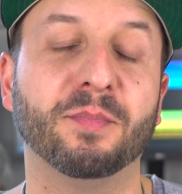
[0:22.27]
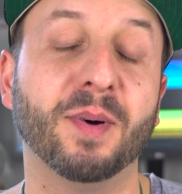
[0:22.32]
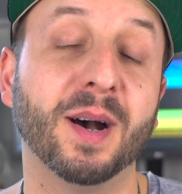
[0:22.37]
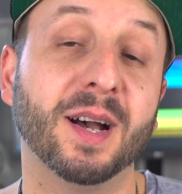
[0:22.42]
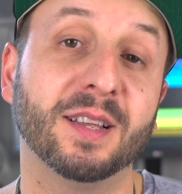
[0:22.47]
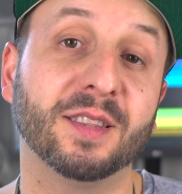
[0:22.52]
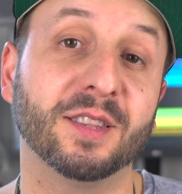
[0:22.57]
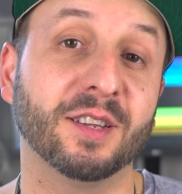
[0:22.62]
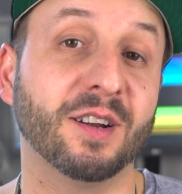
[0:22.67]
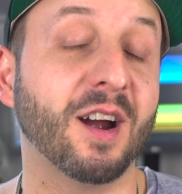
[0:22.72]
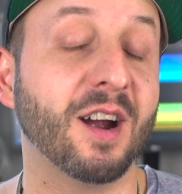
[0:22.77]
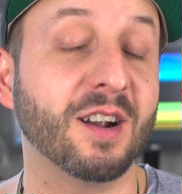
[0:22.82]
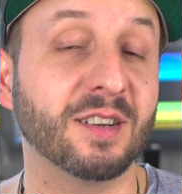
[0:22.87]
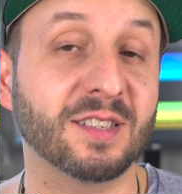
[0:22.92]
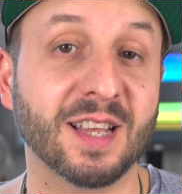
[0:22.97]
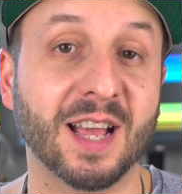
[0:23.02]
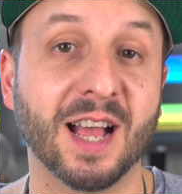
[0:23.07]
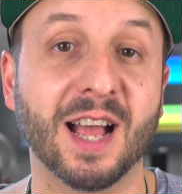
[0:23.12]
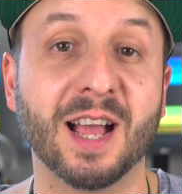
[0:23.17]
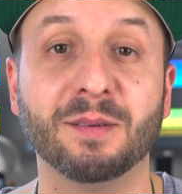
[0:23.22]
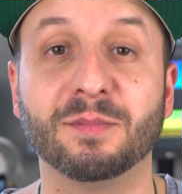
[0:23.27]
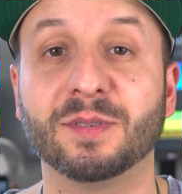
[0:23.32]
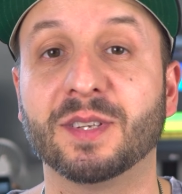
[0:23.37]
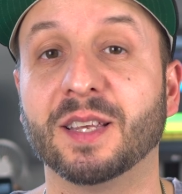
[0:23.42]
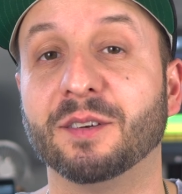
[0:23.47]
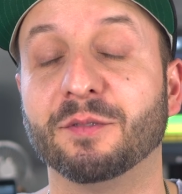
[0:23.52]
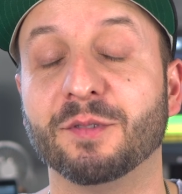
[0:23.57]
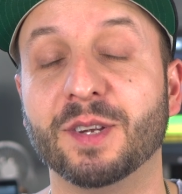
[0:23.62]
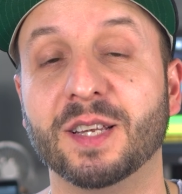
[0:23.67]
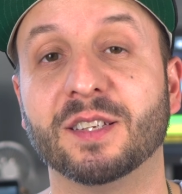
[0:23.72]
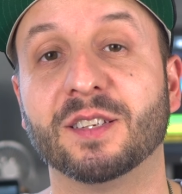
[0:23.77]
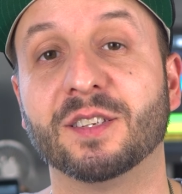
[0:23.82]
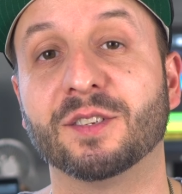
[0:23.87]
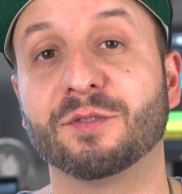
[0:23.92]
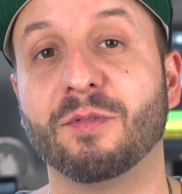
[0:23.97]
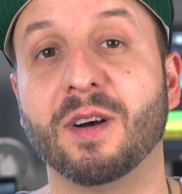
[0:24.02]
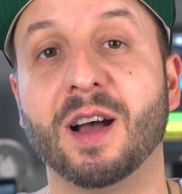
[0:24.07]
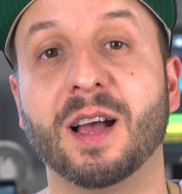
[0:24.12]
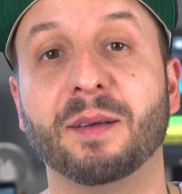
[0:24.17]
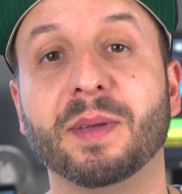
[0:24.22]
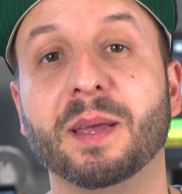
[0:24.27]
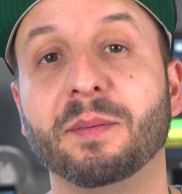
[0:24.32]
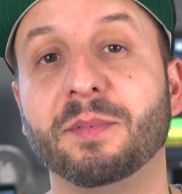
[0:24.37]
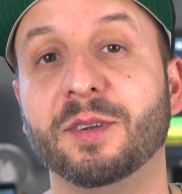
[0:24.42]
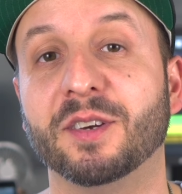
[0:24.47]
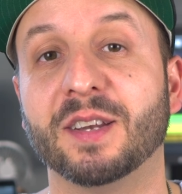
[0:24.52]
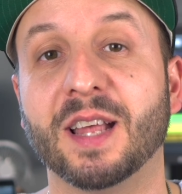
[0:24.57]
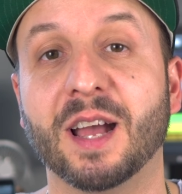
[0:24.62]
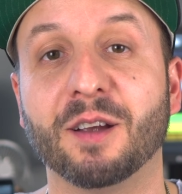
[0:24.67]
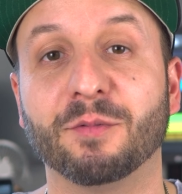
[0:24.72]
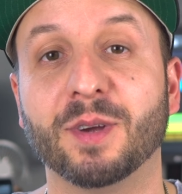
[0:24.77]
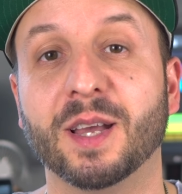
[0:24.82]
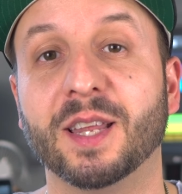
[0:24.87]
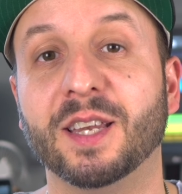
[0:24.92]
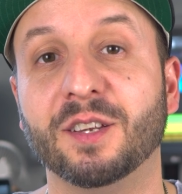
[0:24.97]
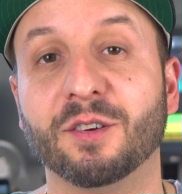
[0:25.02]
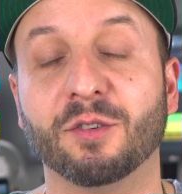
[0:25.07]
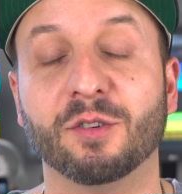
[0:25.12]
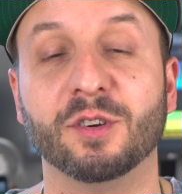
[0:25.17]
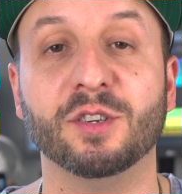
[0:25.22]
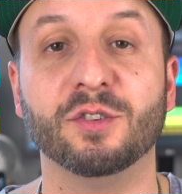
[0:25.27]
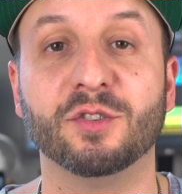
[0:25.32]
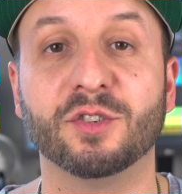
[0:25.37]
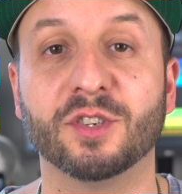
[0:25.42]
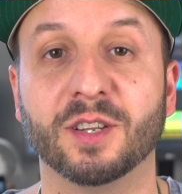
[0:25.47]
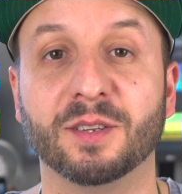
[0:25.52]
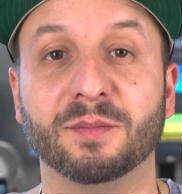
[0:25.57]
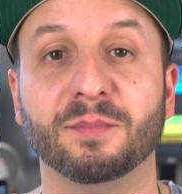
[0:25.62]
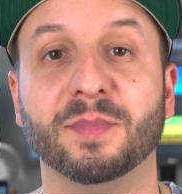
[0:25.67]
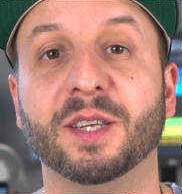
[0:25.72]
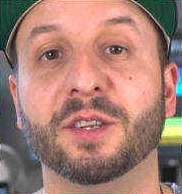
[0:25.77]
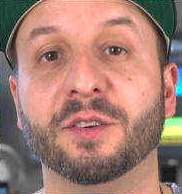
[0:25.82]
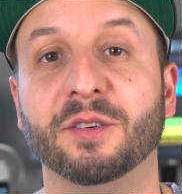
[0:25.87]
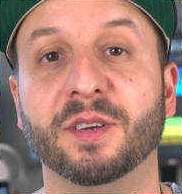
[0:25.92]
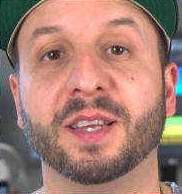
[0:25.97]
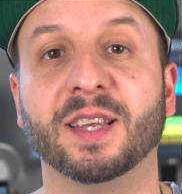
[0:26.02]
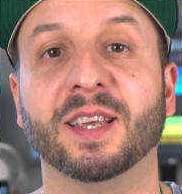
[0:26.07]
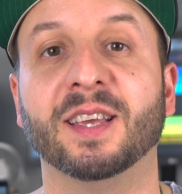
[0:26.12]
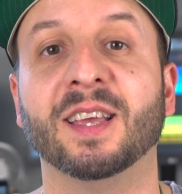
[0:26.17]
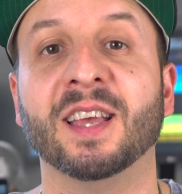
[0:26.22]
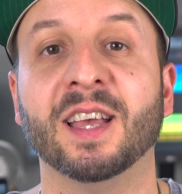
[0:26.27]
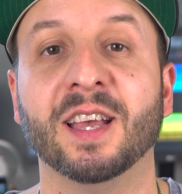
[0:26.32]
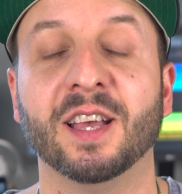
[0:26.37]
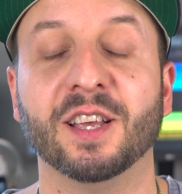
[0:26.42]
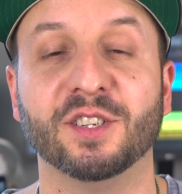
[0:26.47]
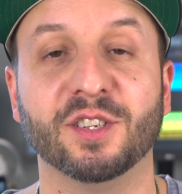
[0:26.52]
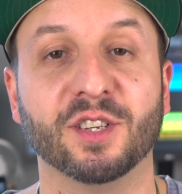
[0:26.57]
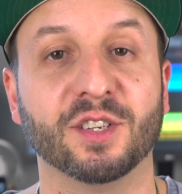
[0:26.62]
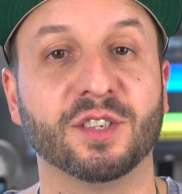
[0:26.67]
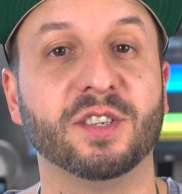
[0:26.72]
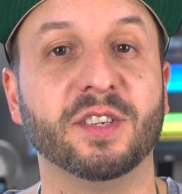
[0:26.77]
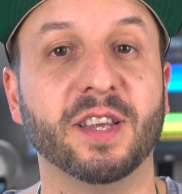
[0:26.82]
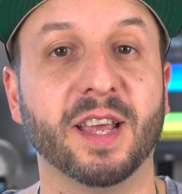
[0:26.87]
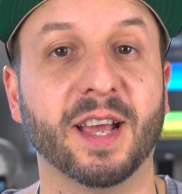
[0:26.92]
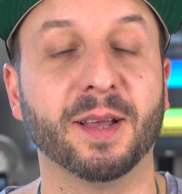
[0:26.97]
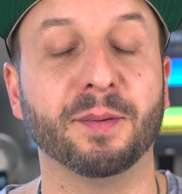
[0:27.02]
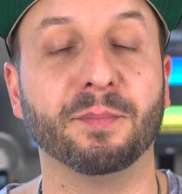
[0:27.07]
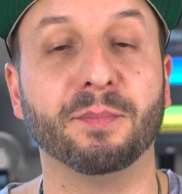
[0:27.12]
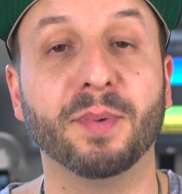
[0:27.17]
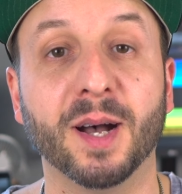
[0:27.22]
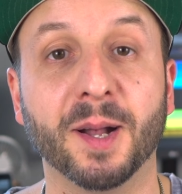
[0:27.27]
But there are times and reasons why maybe you're not ready or you shouldn't be doing it just yet.